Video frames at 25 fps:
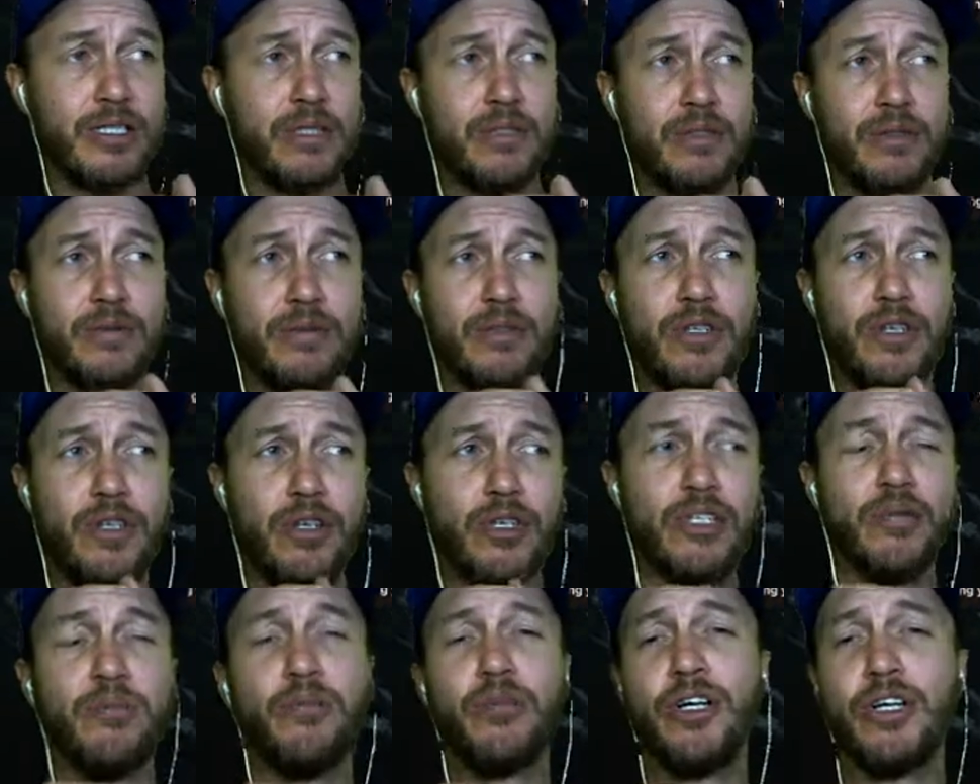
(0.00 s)
You're at
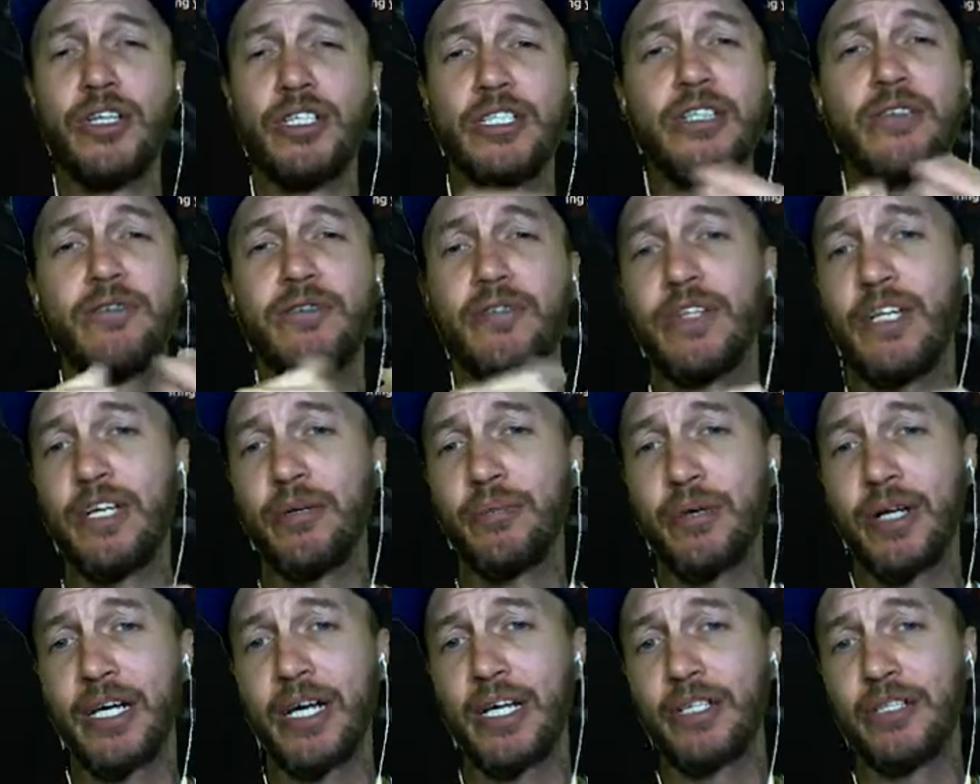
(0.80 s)
the mercy of their
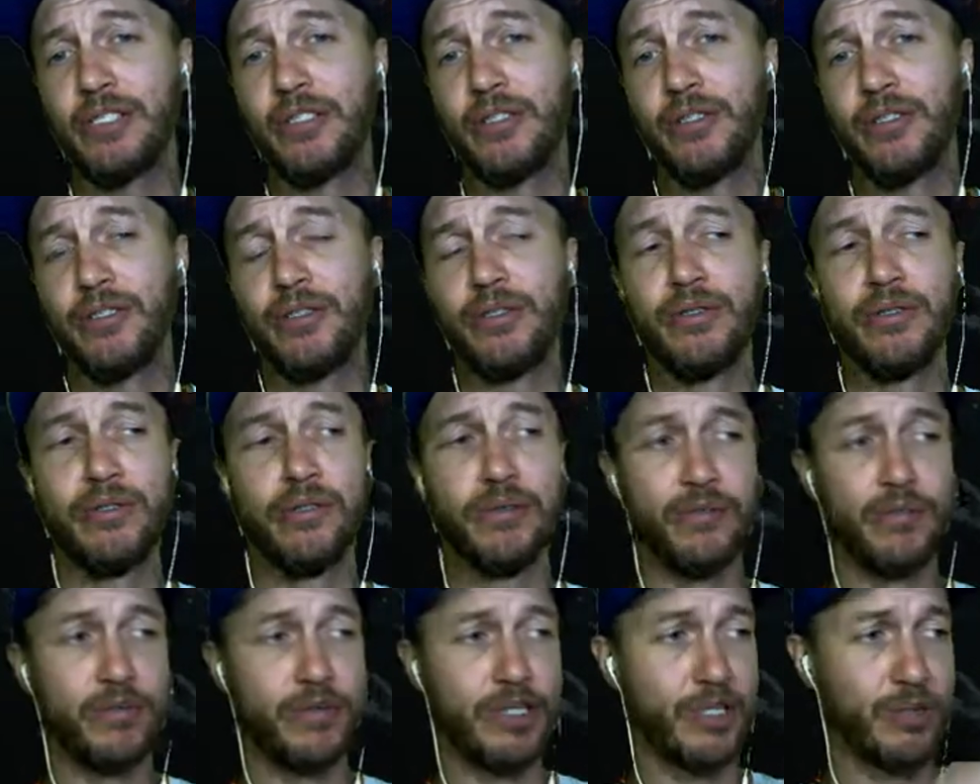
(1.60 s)
plan too
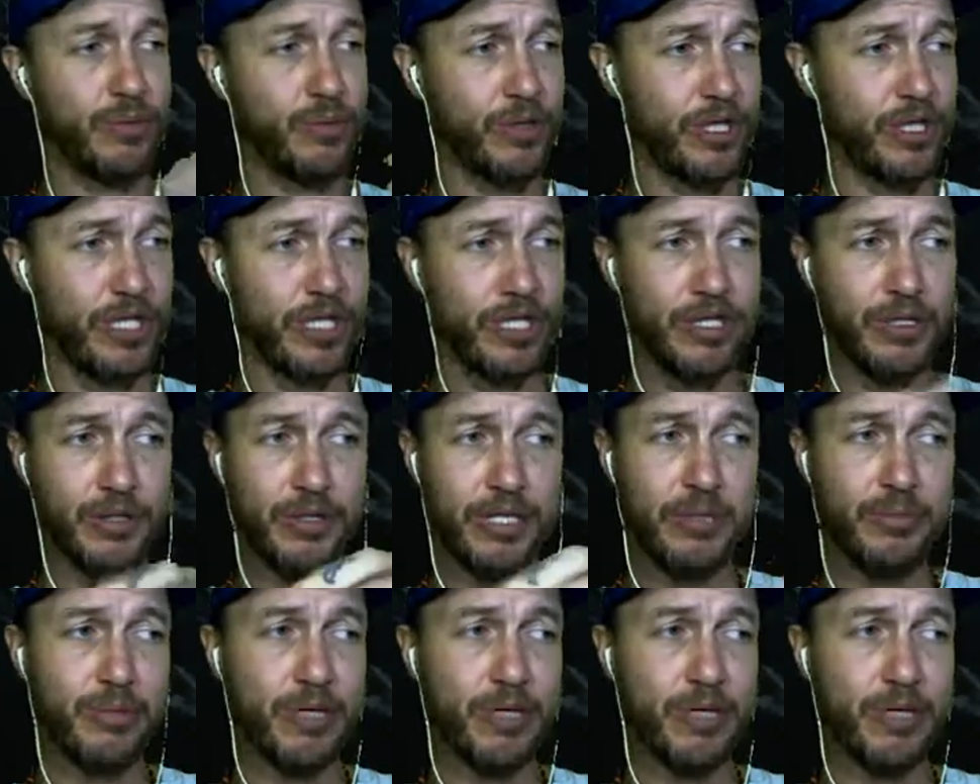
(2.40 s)
with what they're doing,